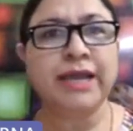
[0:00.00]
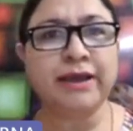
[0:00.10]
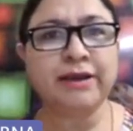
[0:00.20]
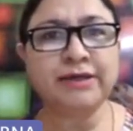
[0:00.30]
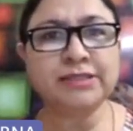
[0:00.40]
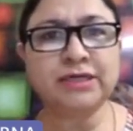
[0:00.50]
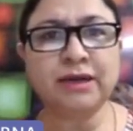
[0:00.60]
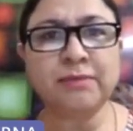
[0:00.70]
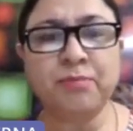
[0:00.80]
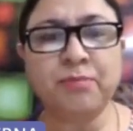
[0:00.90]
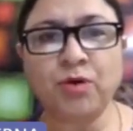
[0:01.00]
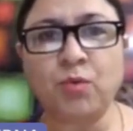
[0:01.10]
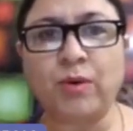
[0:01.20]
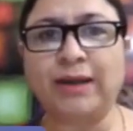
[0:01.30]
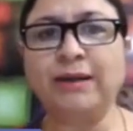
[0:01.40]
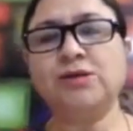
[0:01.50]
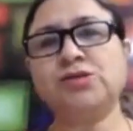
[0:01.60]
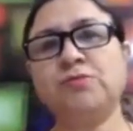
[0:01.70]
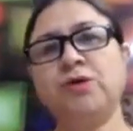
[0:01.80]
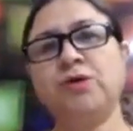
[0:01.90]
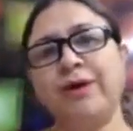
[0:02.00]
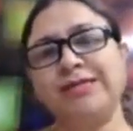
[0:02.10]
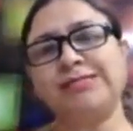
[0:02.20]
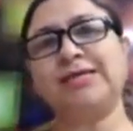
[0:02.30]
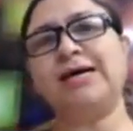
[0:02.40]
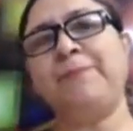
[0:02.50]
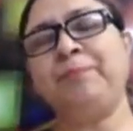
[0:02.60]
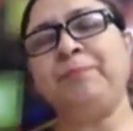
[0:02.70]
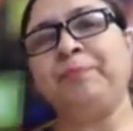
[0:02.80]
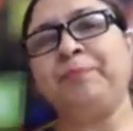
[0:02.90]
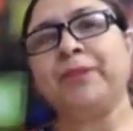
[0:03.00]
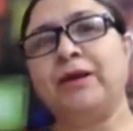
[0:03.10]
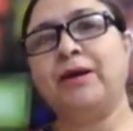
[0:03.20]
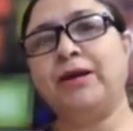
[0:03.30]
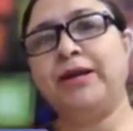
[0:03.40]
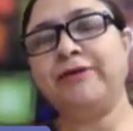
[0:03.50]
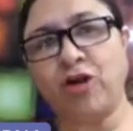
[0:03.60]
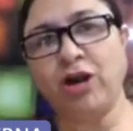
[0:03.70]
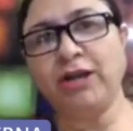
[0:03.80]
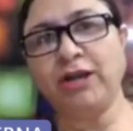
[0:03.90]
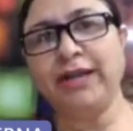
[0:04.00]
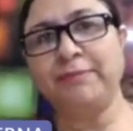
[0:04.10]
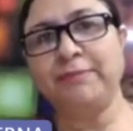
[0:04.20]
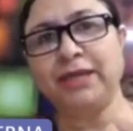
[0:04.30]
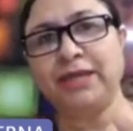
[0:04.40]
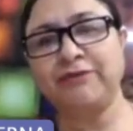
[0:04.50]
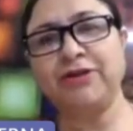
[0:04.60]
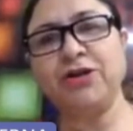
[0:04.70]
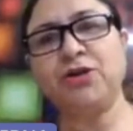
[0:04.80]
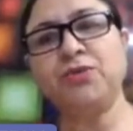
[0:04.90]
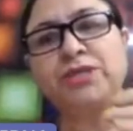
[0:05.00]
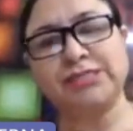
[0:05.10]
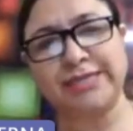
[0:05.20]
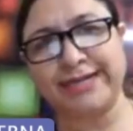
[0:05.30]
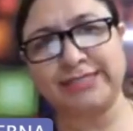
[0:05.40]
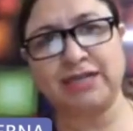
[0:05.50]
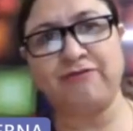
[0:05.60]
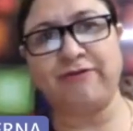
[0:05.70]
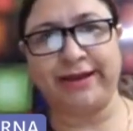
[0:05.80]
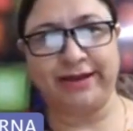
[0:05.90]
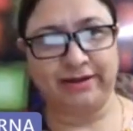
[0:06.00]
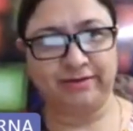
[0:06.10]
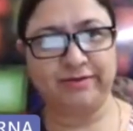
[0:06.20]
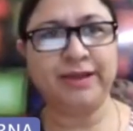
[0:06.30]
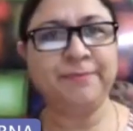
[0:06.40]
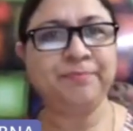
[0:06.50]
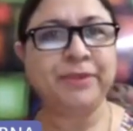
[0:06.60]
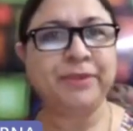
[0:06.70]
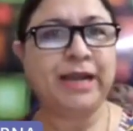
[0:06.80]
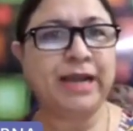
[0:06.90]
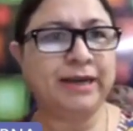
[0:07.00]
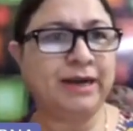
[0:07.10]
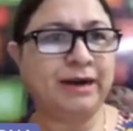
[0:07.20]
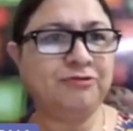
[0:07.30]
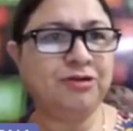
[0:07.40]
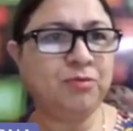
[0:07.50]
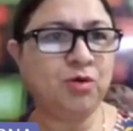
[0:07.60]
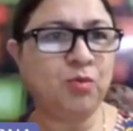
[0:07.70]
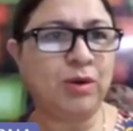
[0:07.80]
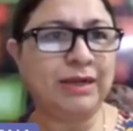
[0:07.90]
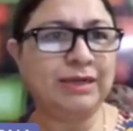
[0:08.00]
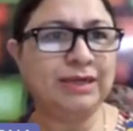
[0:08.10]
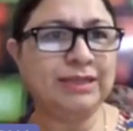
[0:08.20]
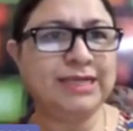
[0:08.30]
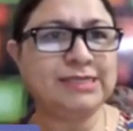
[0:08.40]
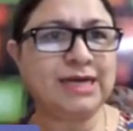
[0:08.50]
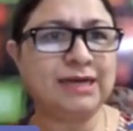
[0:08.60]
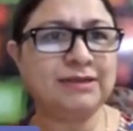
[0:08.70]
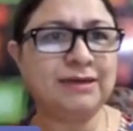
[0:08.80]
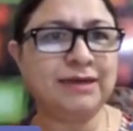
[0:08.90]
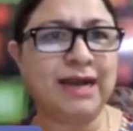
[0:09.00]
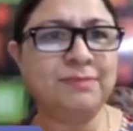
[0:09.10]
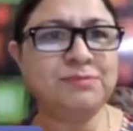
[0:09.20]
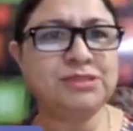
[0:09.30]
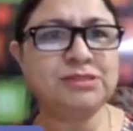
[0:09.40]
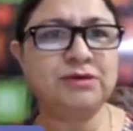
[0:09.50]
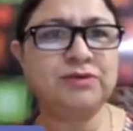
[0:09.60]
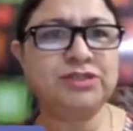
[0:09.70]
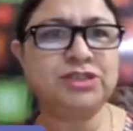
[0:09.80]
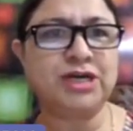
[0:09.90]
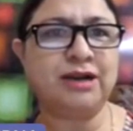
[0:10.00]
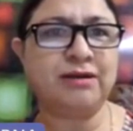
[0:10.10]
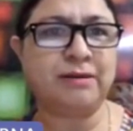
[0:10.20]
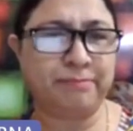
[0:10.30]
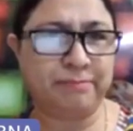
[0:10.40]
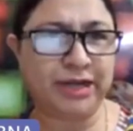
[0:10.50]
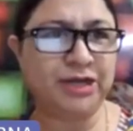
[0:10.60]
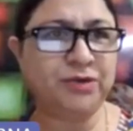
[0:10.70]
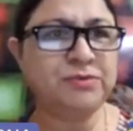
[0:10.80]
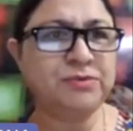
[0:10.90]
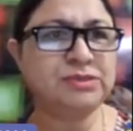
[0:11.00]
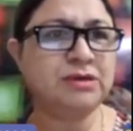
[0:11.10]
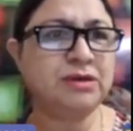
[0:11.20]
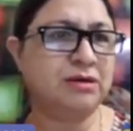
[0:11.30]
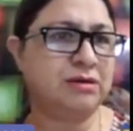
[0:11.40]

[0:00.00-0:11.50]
Here it is written book 1. So book 1 is the default name given to this Excel file. Okay, and after book 1, these are the tabs which are menus.